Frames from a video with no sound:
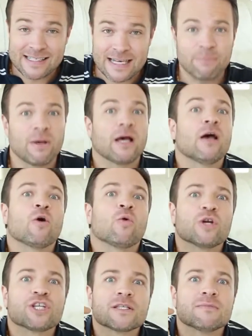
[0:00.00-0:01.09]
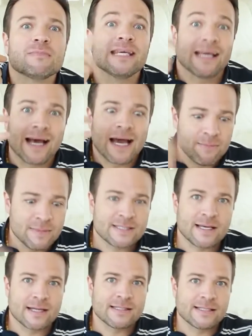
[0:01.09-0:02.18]
sleeper, which is me. I'm a
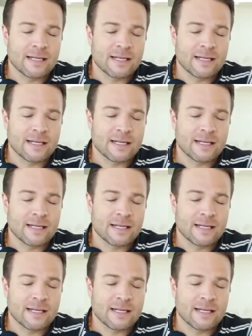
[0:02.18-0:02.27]
side